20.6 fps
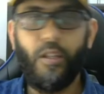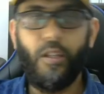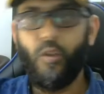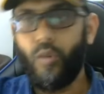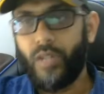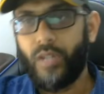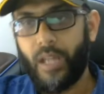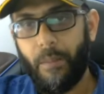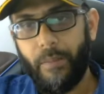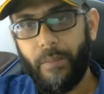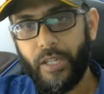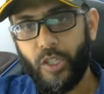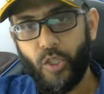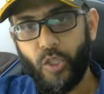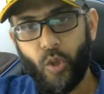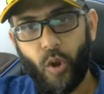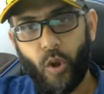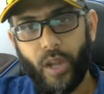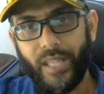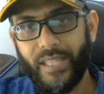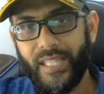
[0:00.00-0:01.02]
You come and
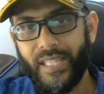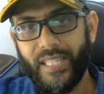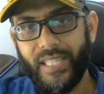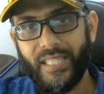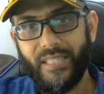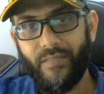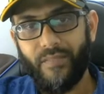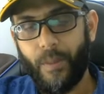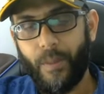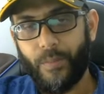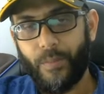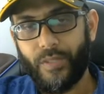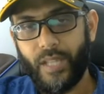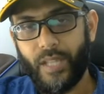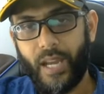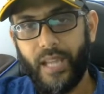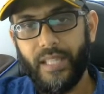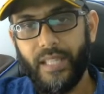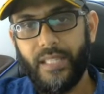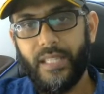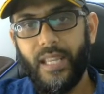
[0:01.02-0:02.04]
join these
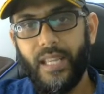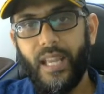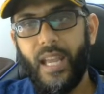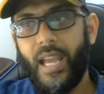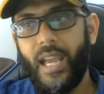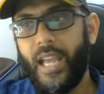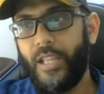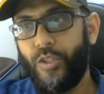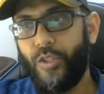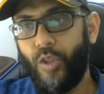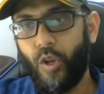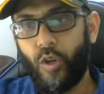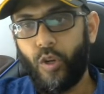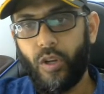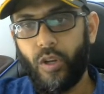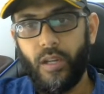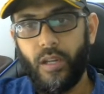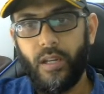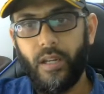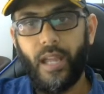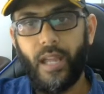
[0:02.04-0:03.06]
websites, SEO
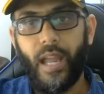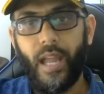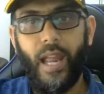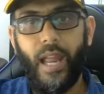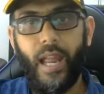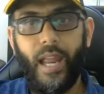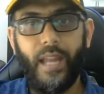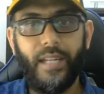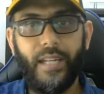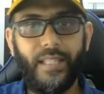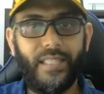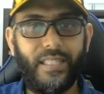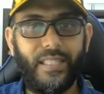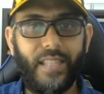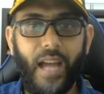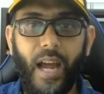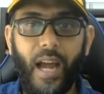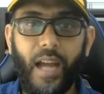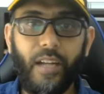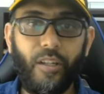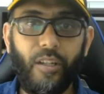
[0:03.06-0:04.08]
Clerk, and
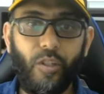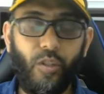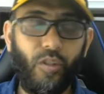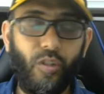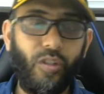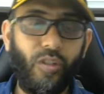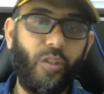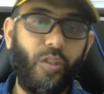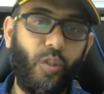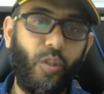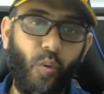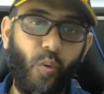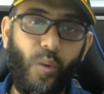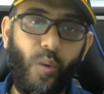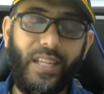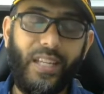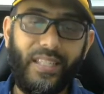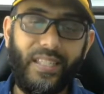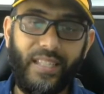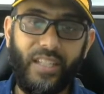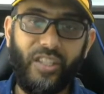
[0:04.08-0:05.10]
start
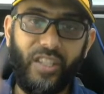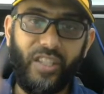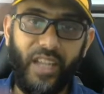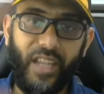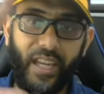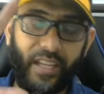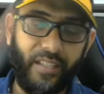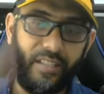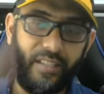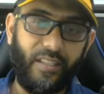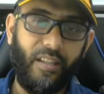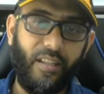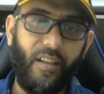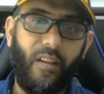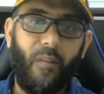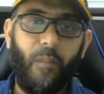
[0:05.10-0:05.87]
doing such gigs.